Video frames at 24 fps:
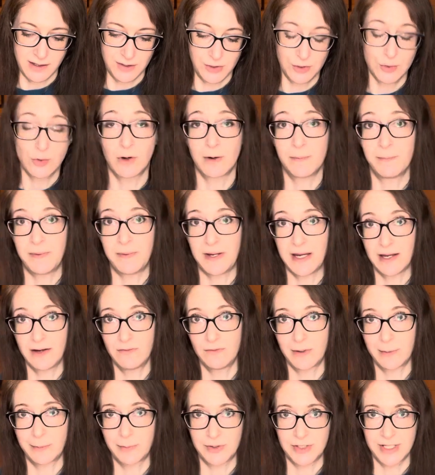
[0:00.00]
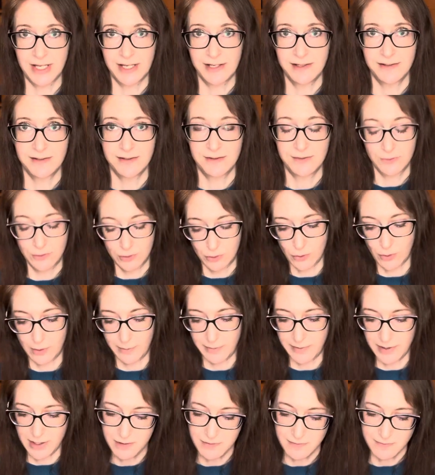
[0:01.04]
scorpion represents
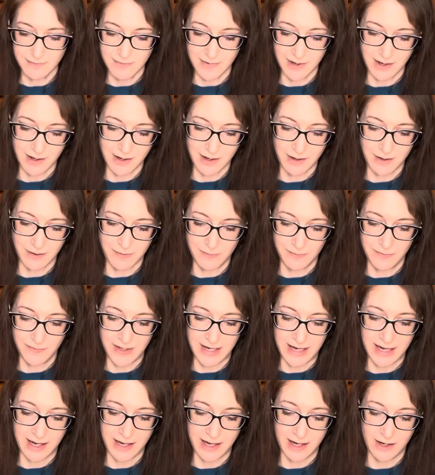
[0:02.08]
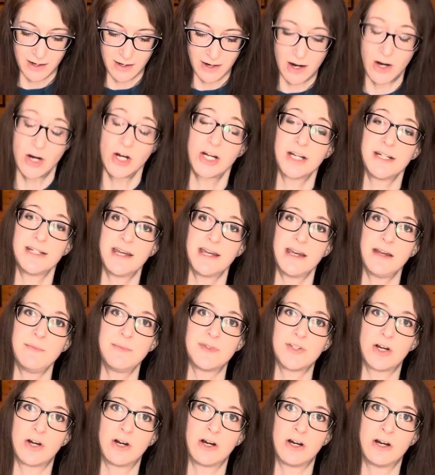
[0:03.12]
Scorpio. Their archetypes
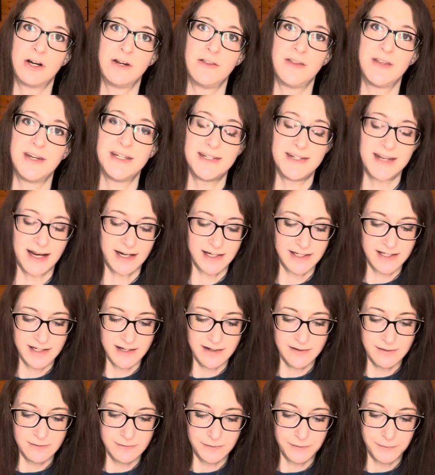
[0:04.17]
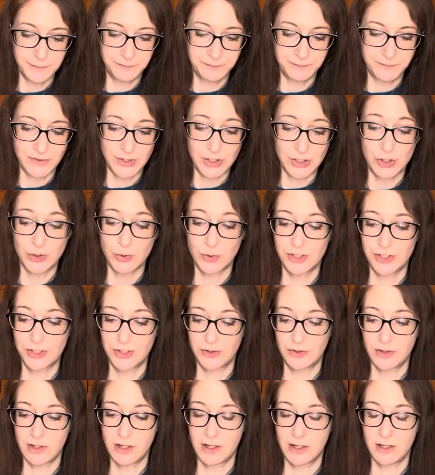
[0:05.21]
are the detective, the
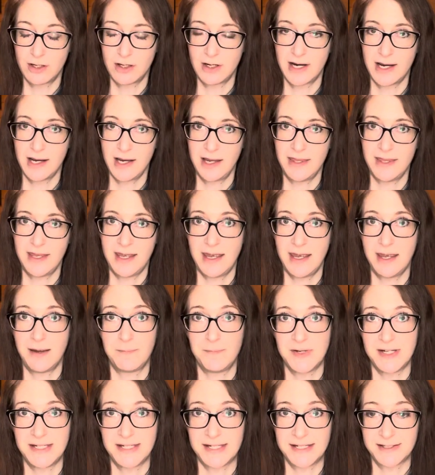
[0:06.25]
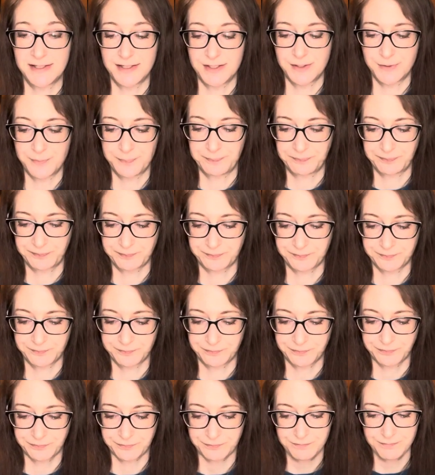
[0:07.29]
sorcerer, and the hypnotist.
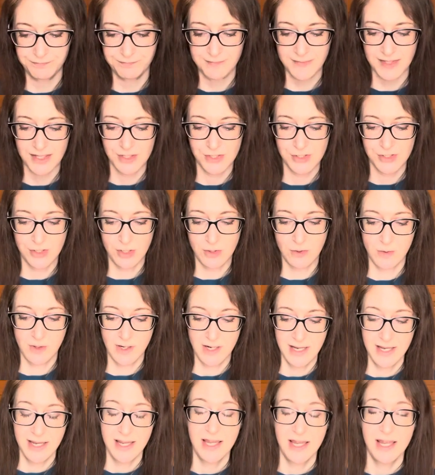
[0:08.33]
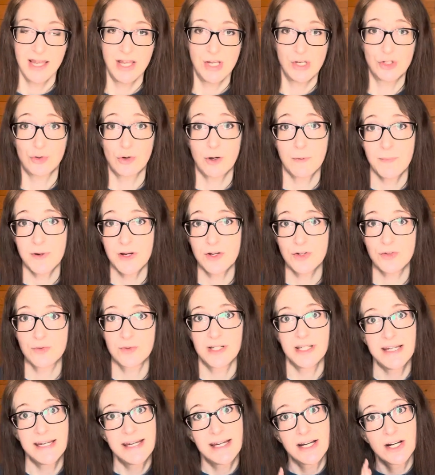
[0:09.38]
So Scorpio is
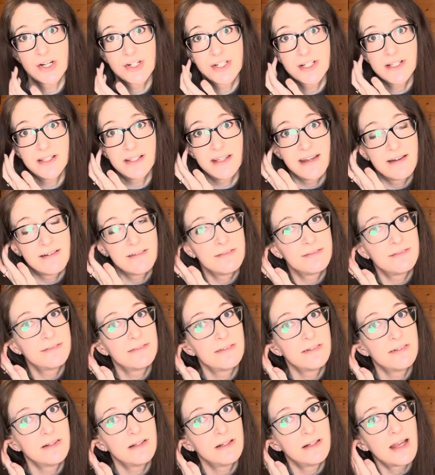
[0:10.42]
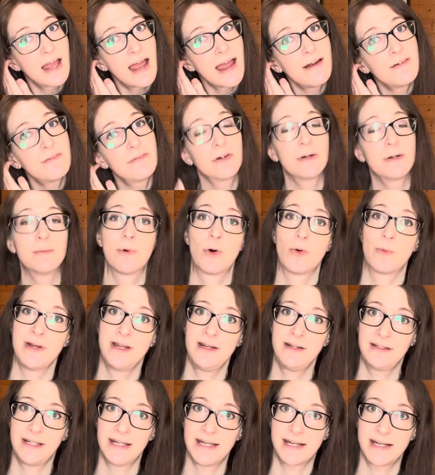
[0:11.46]
really here to live every
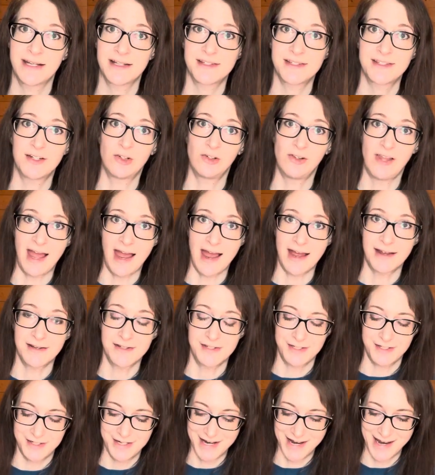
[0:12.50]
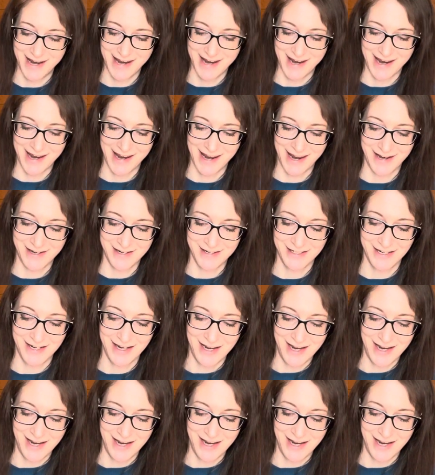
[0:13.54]
moment like it's their last, and